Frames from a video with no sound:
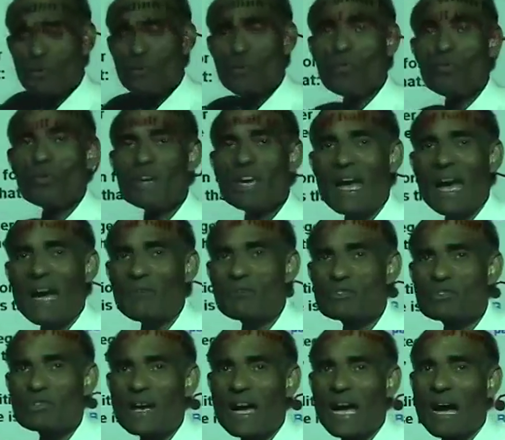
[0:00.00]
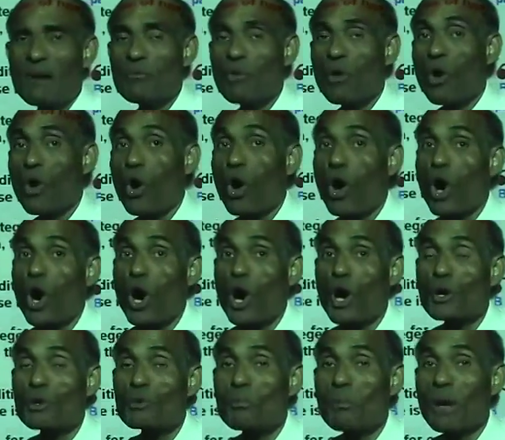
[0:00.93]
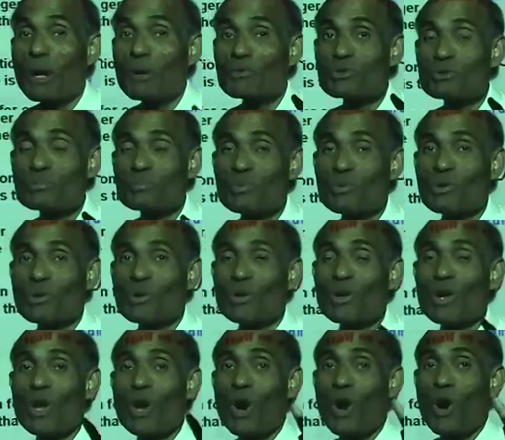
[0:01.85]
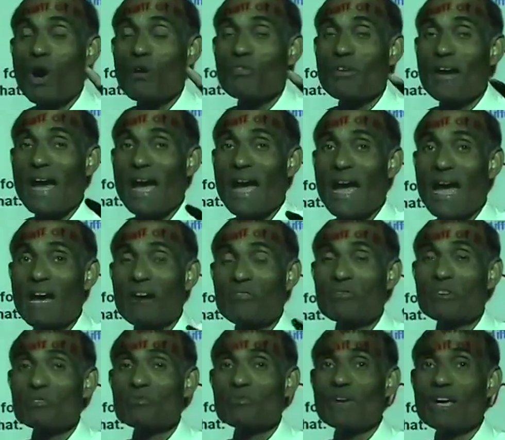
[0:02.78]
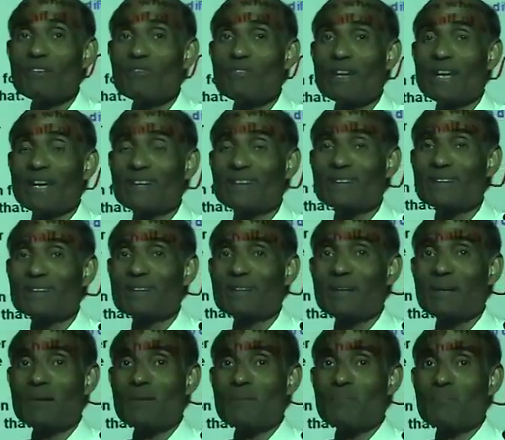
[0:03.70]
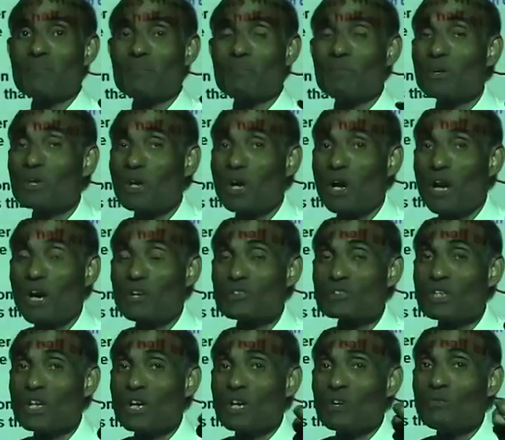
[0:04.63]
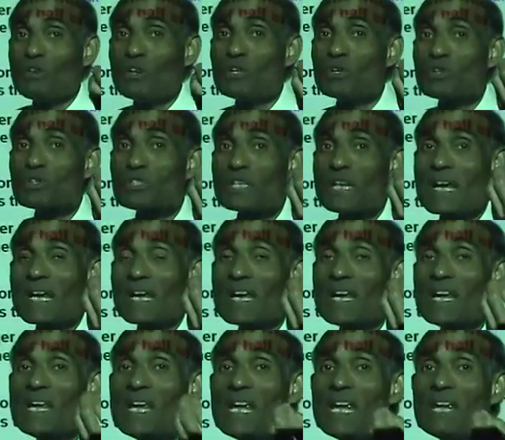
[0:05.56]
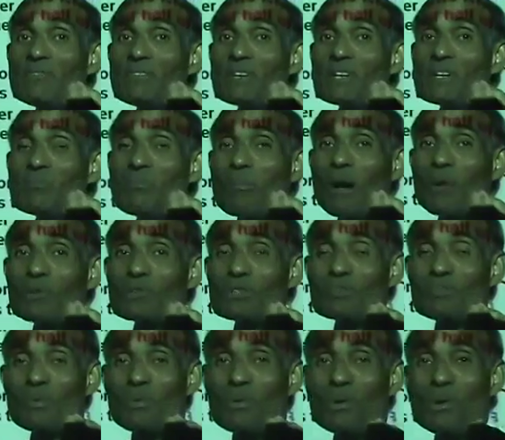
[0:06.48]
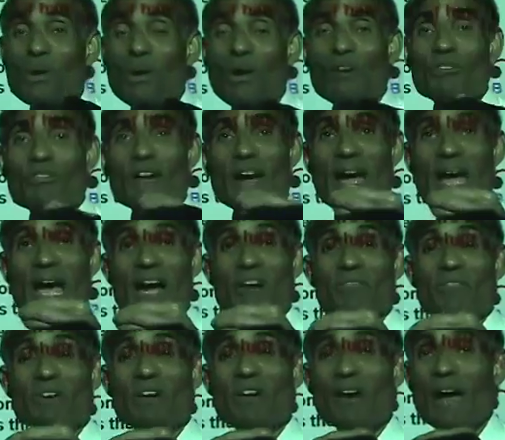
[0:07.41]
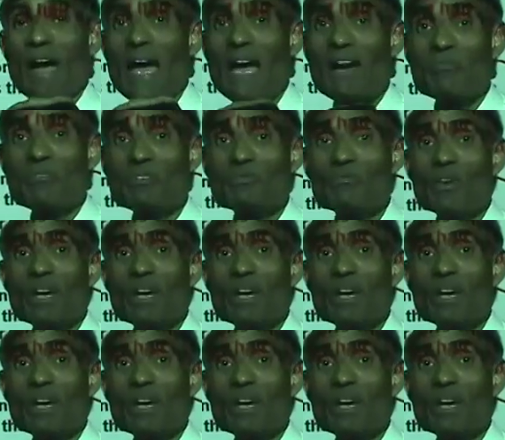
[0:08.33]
do we have to have odd multiple of half a wavelength? Because when you take even multiple of half a